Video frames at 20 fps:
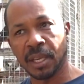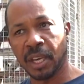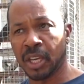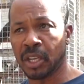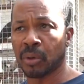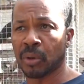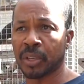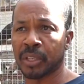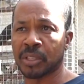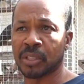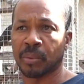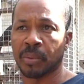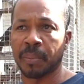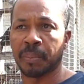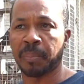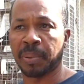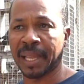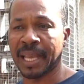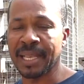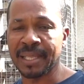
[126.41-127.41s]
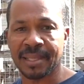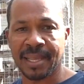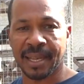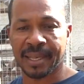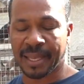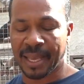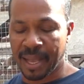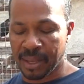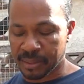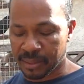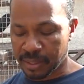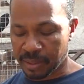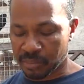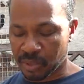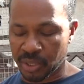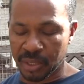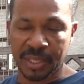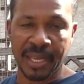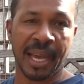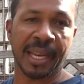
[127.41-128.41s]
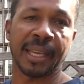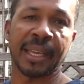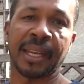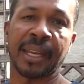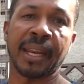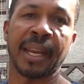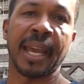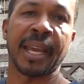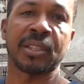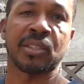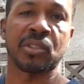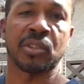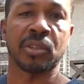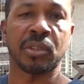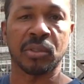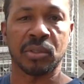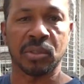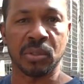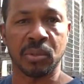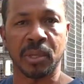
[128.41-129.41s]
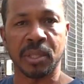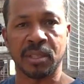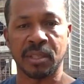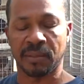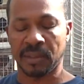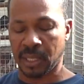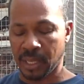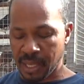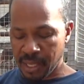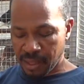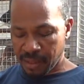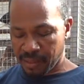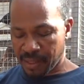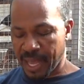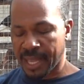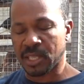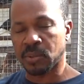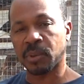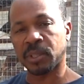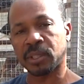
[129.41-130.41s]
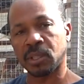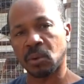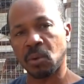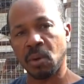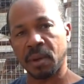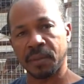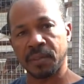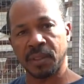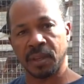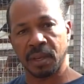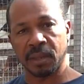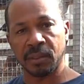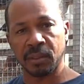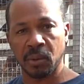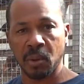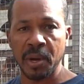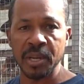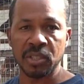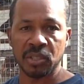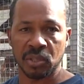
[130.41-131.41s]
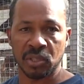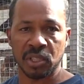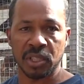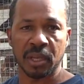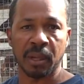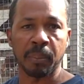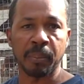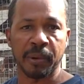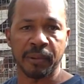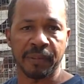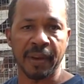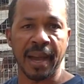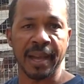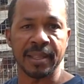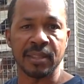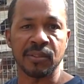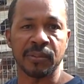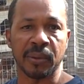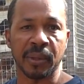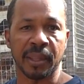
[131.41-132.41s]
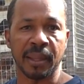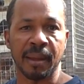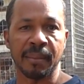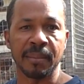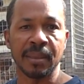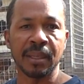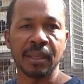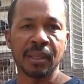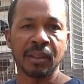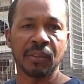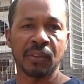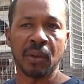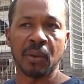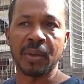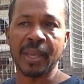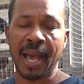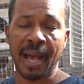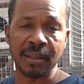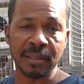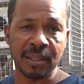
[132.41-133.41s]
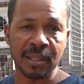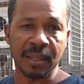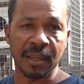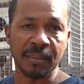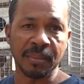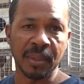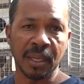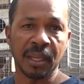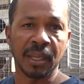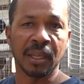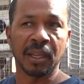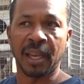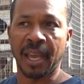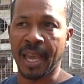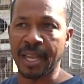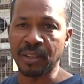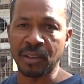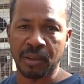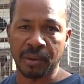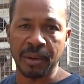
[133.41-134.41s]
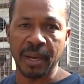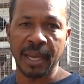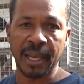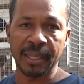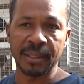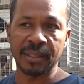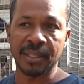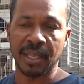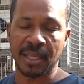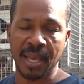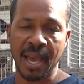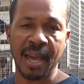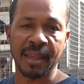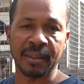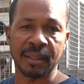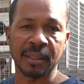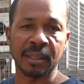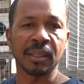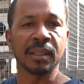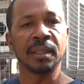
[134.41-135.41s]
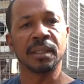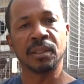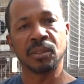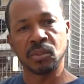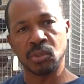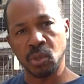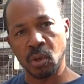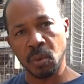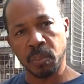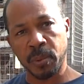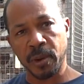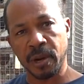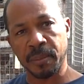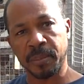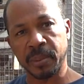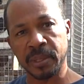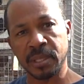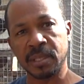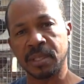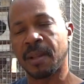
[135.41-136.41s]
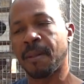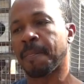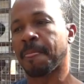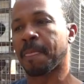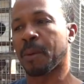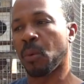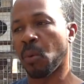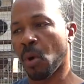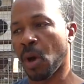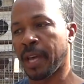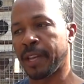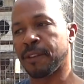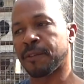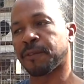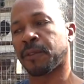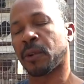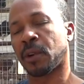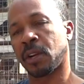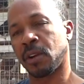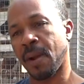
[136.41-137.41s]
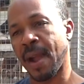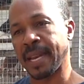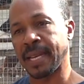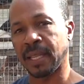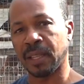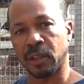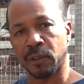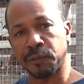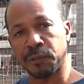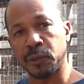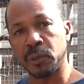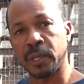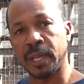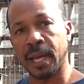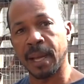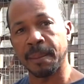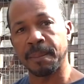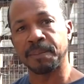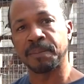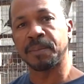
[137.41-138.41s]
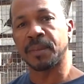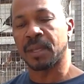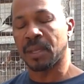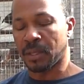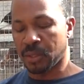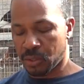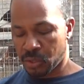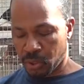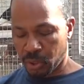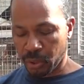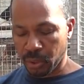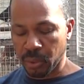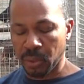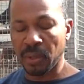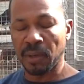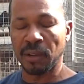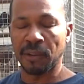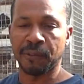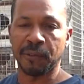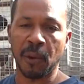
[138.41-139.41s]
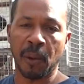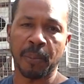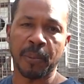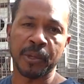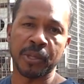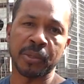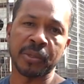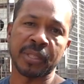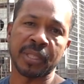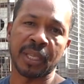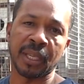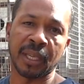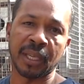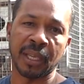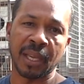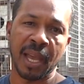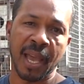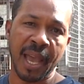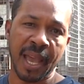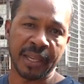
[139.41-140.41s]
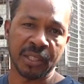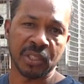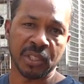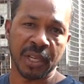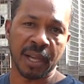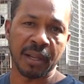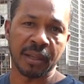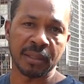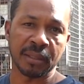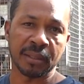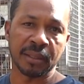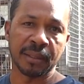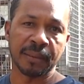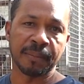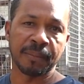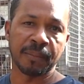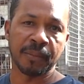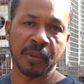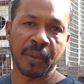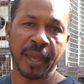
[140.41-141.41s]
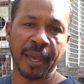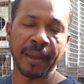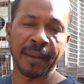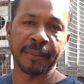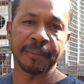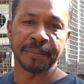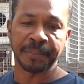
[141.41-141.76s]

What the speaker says: In order to replace that calcium, she's got to get an external source of it. That's what the oyster shell provides for them. So calcium and grit together, dual purpose, one for grinding their food up, two for producing eggshells. Okay?